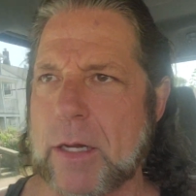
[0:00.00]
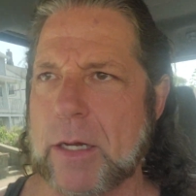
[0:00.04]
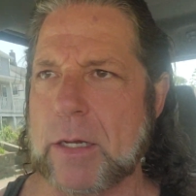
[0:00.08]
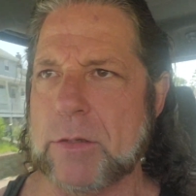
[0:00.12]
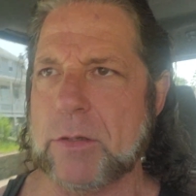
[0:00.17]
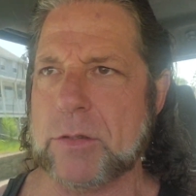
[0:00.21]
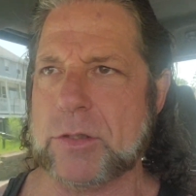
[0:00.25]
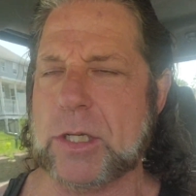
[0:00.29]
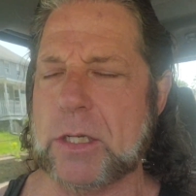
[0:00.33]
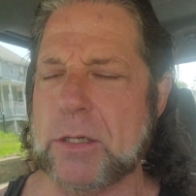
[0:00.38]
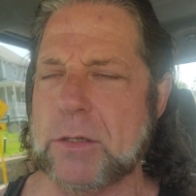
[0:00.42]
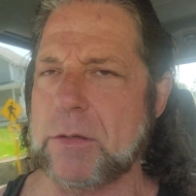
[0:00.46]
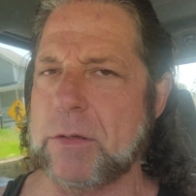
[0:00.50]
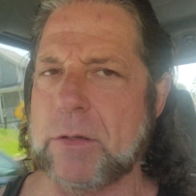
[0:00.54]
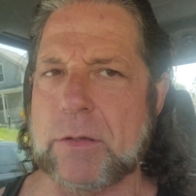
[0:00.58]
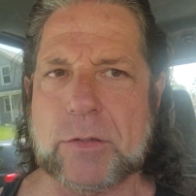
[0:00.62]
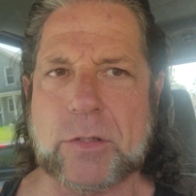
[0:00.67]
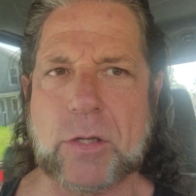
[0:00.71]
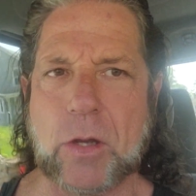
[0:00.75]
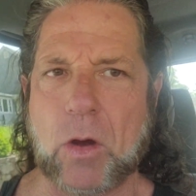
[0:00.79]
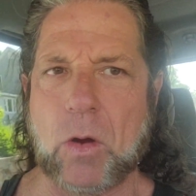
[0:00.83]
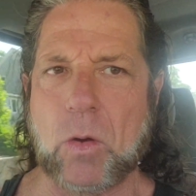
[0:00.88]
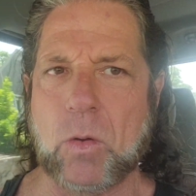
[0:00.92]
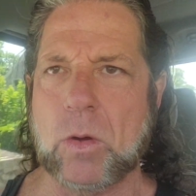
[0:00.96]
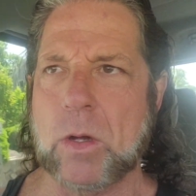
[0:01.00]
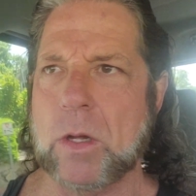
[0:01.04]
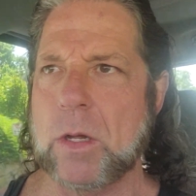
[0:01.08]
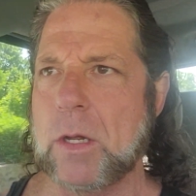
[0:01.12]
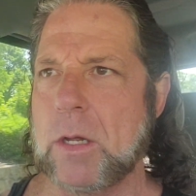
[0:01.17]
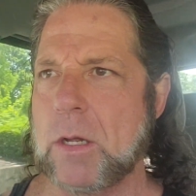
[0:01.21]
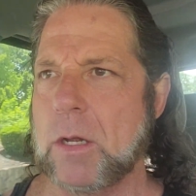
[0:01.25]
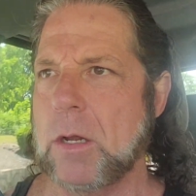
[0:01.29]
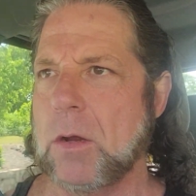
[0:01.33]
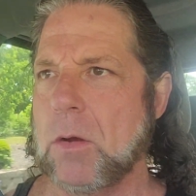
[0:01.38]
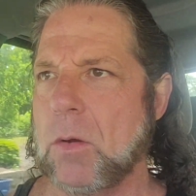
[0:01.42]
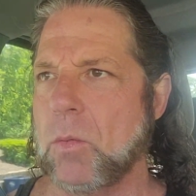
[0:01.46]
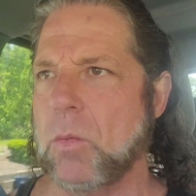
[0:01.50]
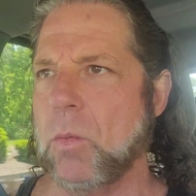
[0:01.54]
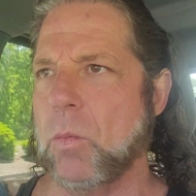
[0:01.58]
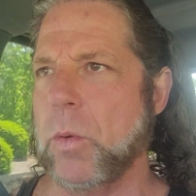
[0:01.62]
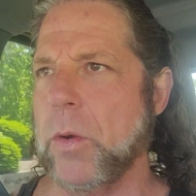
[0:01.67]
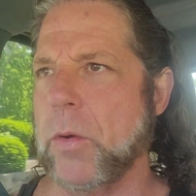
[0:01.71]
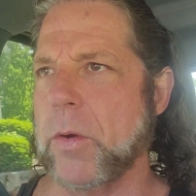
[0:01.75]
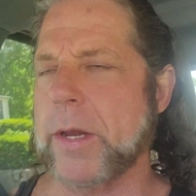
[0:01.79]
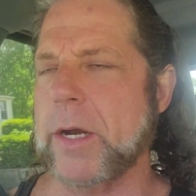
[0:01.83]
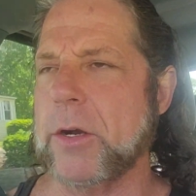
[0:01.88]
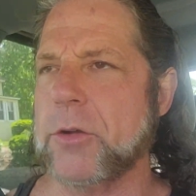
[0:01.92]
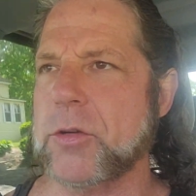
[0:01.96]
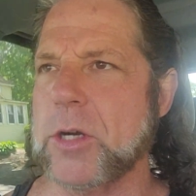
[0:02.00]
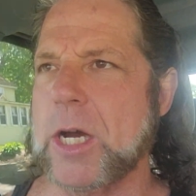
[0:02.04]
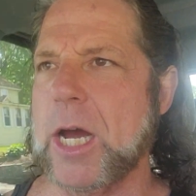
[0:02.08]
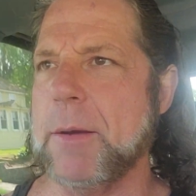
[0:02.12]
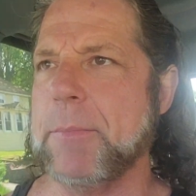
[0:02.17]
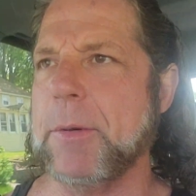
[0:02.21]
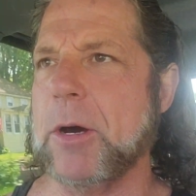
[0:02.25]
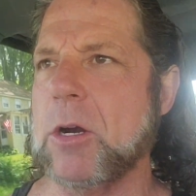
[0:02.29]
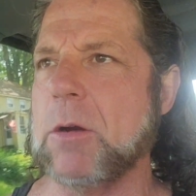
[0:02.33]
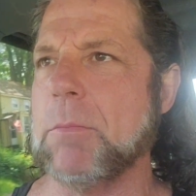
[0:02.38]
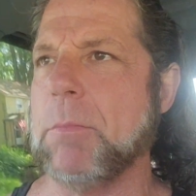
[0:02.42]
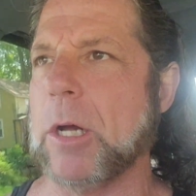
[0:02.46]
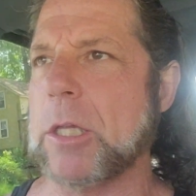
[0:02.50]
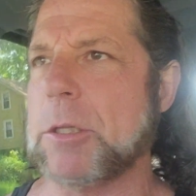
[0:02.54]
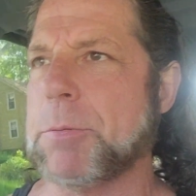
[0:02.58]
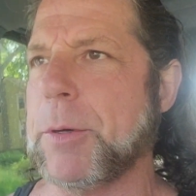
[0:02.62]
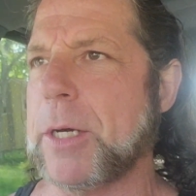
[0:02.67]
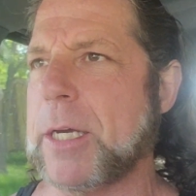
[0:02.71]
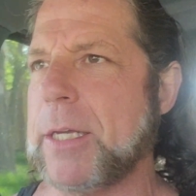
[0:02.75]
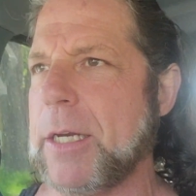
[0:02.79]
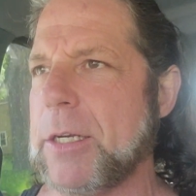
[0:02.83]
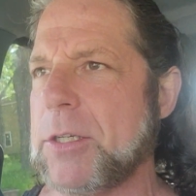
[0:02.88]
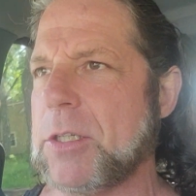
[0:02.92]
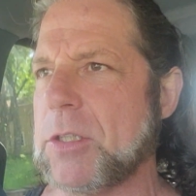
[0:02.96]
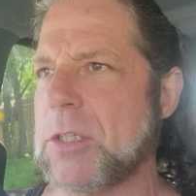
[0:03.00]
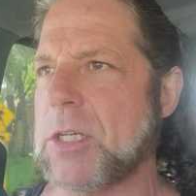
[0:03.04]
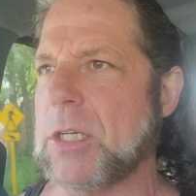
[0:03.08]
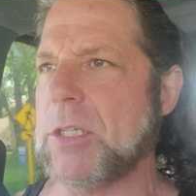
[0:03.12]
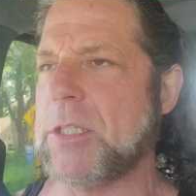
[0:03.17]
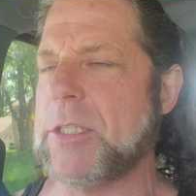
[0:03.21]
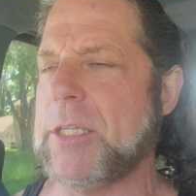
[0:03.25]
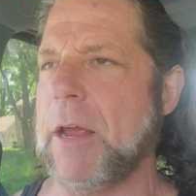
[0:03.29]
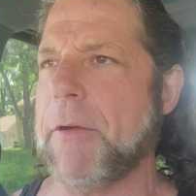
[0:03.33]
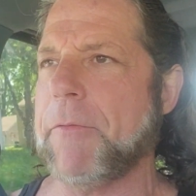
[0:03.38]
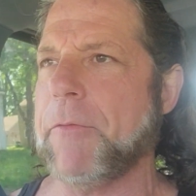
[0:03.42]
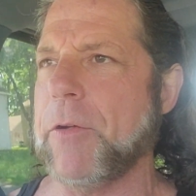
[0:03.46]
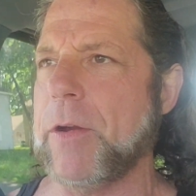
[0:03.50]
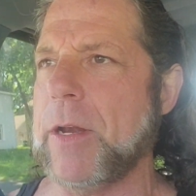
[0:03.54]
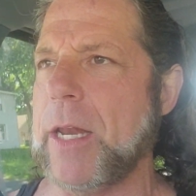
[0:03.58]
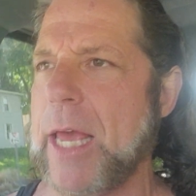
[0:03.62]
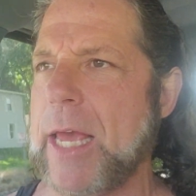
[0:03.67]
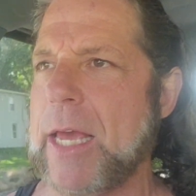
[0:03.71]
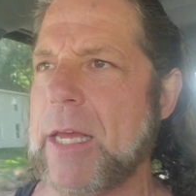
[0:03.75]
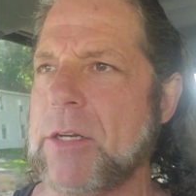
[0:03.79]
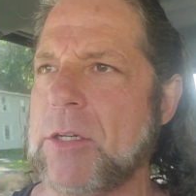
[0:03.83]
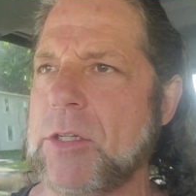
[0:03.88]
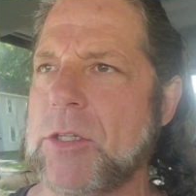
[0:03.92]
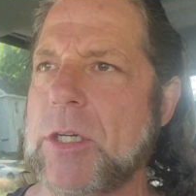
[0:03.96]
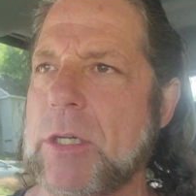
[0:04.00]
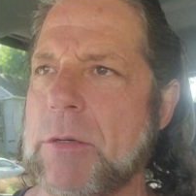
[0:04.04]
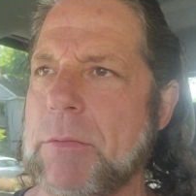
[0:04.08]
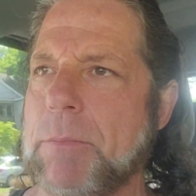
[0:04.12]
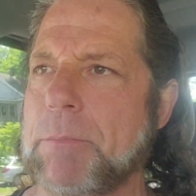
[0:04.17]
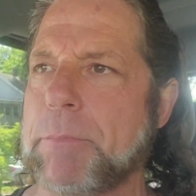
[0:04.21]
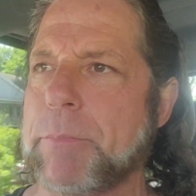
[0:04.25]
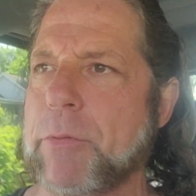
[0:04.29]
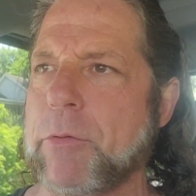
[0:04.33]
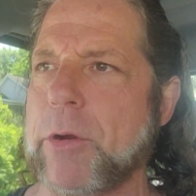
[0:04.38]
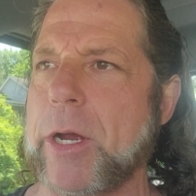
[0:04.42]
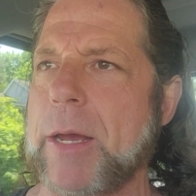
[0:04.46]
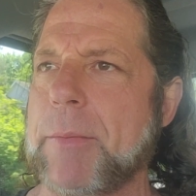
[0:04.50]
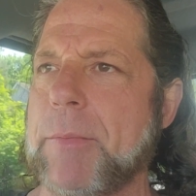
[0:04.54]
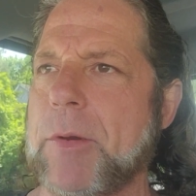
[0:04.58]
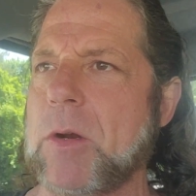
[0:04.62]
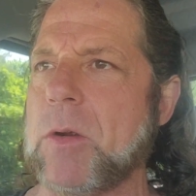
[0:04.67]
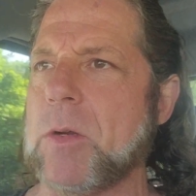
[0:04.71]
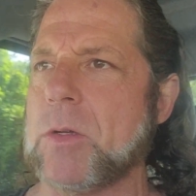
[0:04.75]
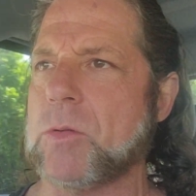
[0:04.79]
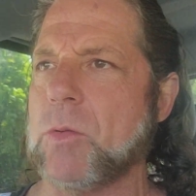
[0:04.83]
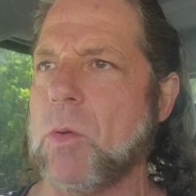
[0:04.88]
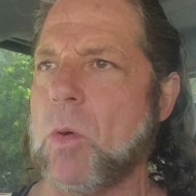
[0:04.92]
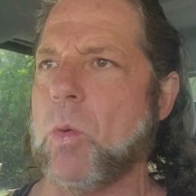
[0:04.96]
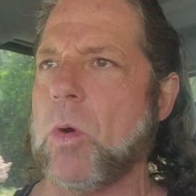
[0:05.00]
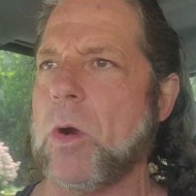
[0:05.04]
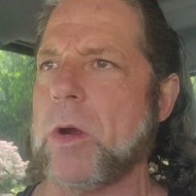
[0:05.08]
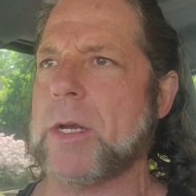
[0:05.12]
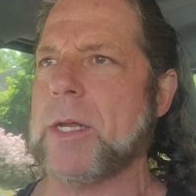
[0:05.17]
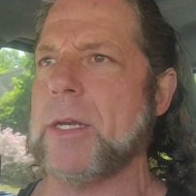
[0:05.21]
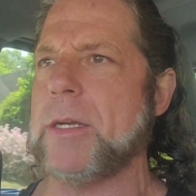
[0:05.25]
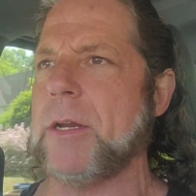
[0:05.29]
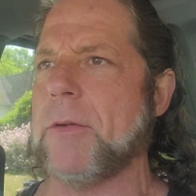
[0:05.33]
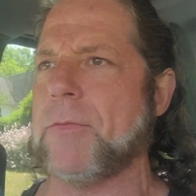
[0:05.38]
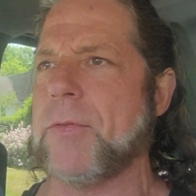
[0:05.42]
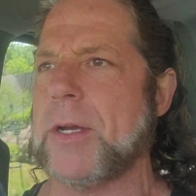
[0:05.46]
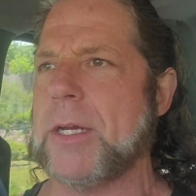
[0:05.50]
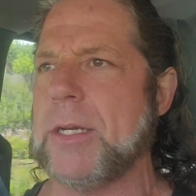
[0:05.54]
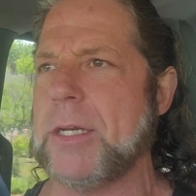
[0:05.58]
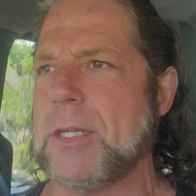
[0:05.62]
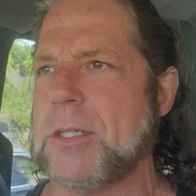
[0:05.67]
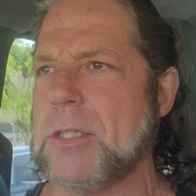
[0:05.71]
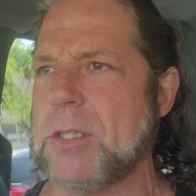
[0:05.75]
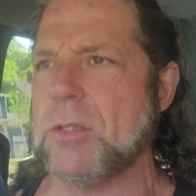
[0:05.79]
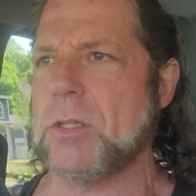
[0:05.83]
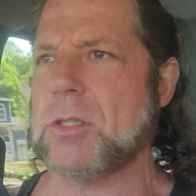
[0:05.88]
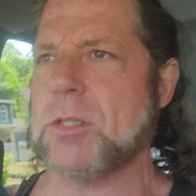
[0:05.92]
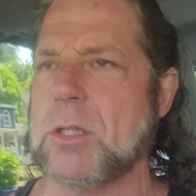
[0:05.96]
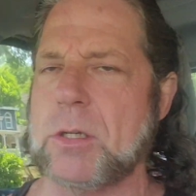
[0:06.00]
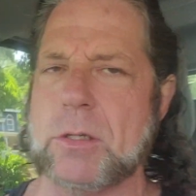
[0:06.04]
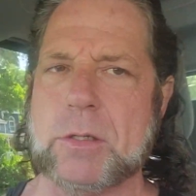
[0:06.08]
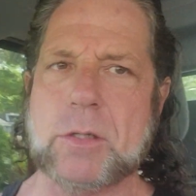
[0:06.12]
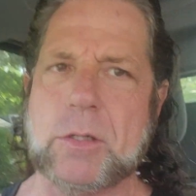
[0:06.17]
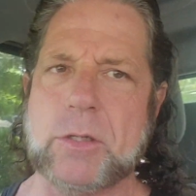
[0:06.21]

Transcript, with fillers: Uh, so we were going to try them under multiple conditions because different engine parameters will work in different conditions.